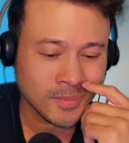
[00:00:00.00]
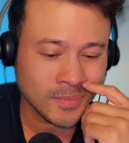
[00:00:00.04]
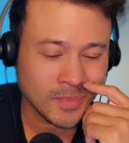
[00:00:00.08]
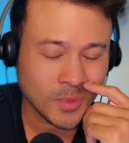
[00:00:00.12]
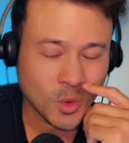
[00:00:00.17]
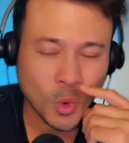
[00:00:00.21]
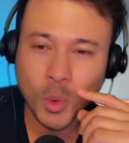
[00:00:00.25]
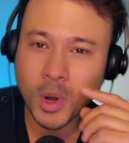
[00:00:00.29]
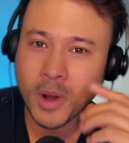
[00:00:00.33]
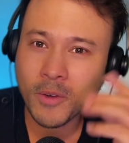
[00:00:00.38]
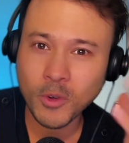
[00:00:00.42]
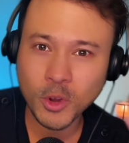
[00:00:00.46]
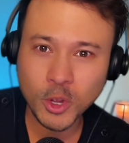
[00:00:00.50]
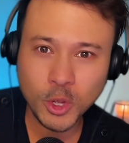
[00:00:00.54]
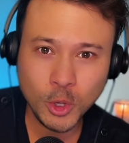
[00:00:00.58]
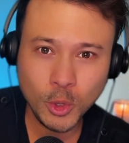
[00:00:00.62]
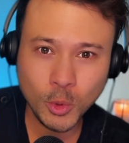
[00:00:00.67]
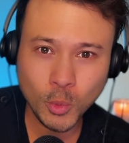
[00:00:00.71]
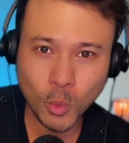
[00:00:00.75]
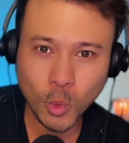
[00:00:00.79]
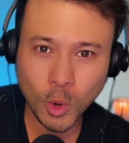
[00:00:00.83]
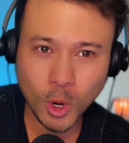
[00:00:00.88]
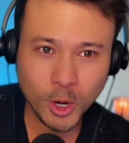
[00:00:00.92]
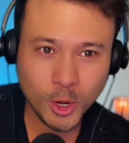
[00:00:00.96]
whatever
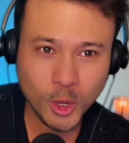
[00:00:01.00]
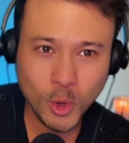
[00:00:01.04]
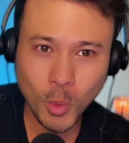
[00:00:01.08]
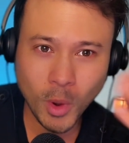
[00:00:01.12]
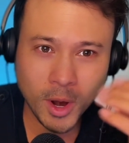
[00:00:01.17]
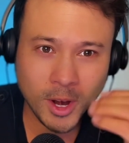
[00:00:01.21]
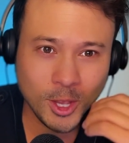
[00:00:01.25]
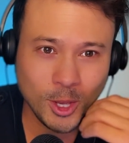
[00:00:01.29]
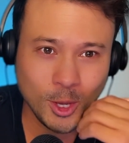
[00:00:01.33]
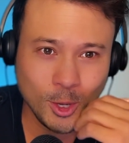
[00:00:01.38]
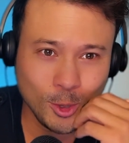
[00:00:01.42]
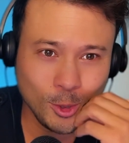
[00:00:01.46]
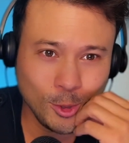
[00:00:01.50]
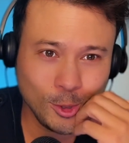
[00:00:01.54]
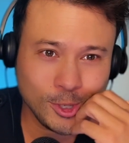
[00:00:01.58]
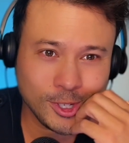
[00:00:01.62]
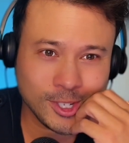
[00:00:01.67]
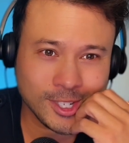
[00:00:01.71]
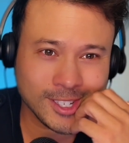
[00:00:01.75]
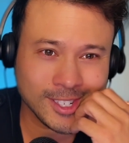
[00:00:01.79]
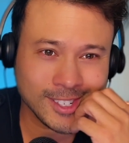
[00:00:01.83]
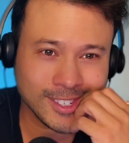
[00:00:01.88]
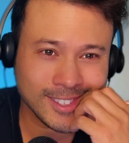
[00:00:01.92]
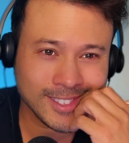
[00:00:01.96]
word you want to
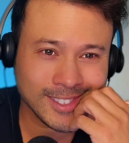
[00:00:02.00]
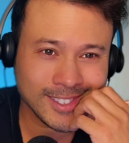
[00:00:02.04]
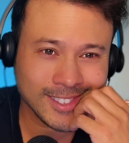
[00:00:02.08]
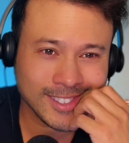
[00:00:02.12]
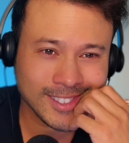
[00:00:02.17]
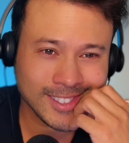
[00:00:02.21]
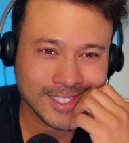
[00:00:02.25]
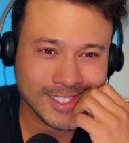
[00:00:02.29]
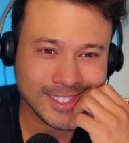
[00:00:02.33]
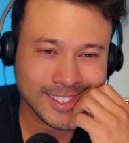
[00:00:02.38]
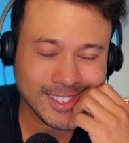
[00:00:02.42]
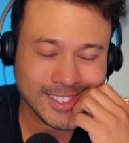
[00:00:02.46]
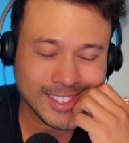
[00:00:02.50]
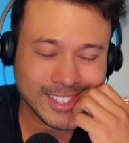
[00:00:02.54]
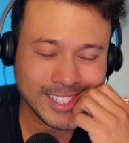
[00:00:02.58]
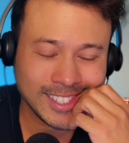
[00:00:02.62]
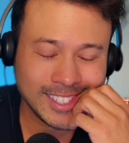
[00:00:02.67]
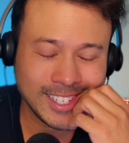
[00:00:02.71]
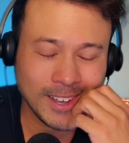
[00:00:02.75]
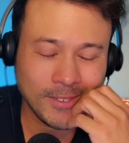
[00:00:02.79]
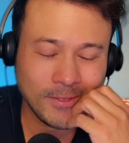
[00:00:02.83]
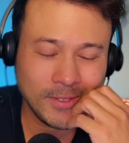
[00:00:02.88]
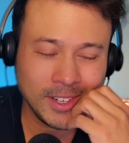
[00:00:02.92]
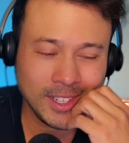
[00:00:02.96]
use,
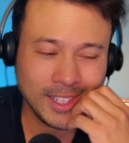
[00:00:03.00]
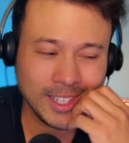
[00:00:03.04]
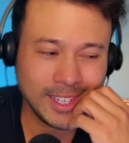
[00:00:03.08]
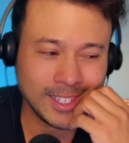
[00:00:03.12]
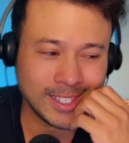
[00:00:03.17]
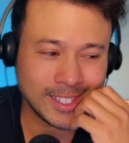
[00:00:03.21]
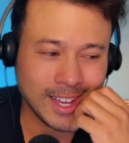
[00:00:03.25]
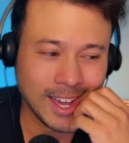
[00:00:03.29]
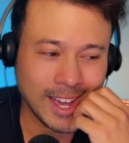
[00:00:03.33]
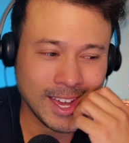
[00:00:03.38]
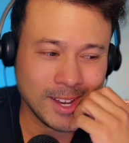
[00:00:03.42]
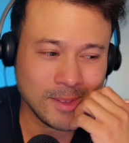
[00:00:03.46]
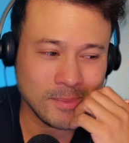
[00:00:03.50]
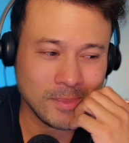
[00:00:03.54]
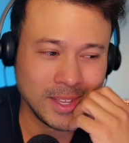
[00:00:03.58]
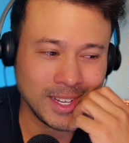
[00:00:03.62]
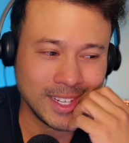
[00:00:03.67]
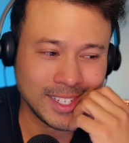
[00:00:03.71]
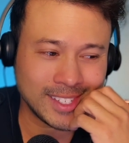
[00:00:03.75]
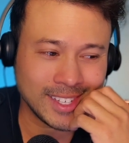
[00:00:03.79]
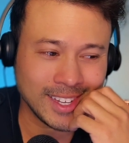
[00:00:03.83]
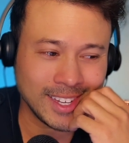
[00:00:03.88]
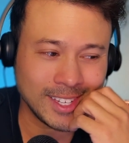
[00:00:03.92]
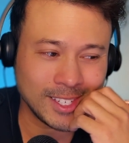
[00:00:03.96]
definitely has guided me to
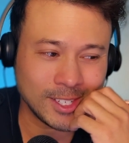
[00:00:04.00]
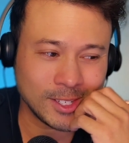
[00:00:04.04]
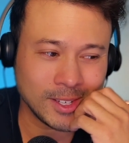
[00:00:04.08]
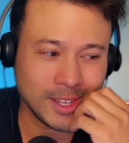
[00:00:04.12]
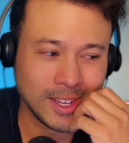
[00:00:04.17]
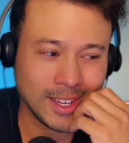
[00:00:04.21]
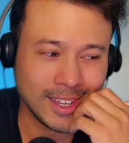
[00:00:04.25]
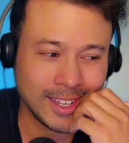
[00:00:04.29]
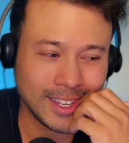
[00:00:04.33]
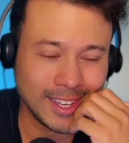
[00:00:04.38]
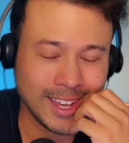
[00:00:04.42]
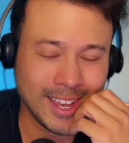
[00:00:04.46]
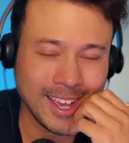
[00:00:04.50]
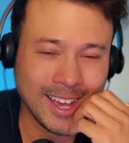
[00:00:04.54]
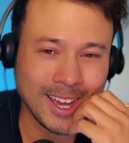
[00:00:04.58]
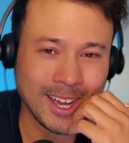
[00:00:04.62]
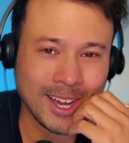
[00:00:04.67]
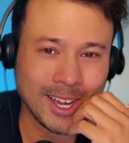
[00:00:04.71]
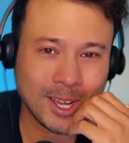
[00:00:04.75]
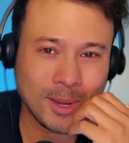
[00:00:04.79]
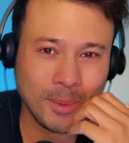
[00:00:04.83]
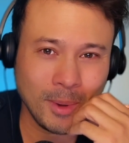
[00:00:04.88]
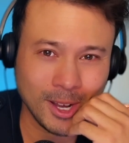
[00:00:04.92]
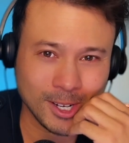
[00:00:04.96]
say,
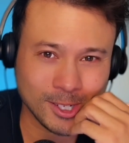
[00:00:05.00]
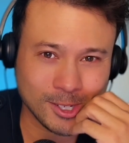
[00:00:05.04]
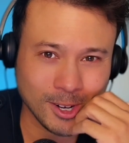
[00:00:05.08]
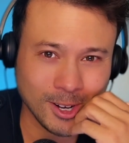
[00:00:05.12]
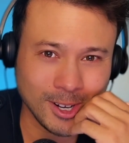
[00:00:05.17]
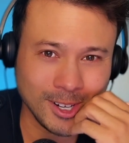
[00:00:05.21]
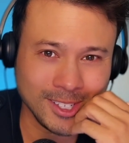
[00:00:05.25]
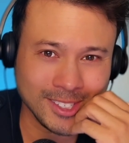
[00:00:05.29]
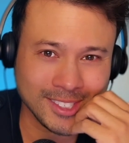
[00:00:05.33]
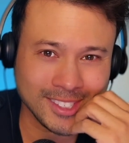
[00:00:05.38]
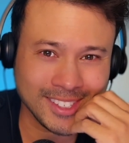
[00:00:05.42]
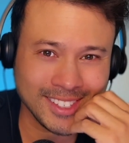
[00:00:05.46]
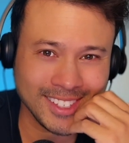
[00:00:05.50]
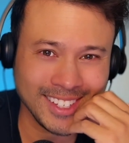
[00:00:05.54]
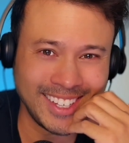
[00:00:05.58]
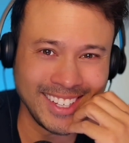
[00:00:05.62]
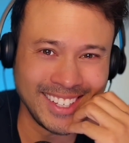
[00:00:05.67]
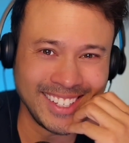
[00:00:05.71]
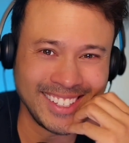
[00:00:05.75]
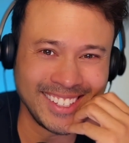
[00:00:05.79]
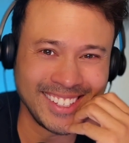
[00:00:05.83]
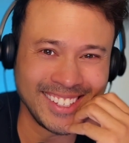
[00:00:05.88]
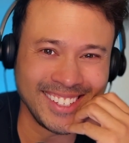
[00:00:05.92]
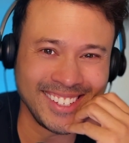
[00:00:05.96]
come on, Charles,
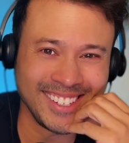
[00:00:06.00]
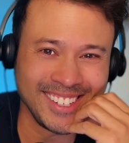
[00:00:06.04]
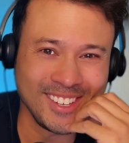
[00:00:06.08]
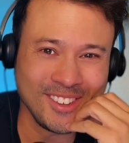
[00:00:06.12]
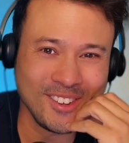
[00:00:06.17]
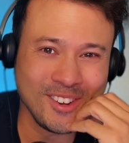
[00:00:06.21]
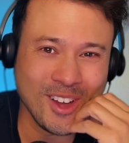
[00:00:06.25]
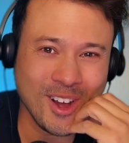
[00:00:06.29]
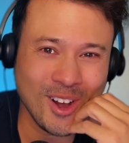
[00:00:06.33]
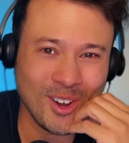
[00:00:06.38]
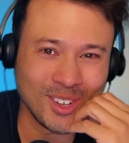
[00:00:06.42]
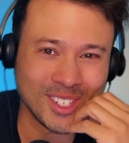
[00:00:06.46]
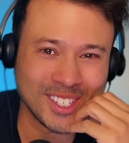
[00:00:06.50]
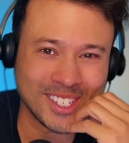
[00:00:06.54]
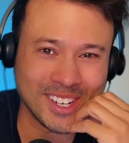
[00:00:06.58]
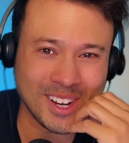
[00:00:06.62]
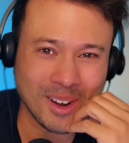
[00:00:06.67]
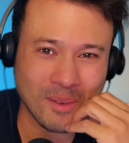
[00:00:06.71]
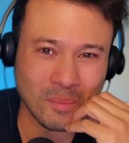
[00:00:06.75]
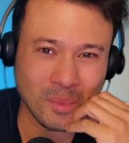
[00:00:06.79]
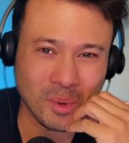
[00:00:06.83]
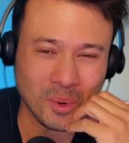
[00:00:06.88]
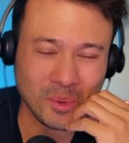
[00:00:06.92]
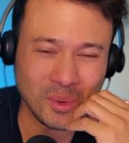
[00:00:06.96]
you know it's
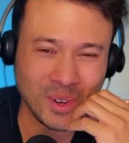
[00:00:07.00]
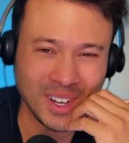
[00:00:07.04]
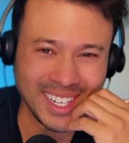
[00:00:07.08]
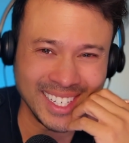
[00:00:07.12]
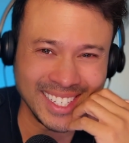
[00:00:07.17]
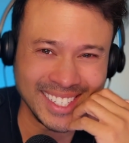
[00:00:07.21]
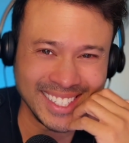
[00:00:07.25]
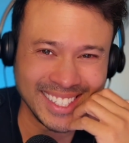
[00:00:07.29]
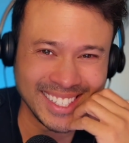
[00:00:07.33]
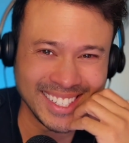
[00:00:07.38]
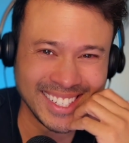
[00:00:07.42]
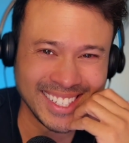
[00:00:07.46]
number one.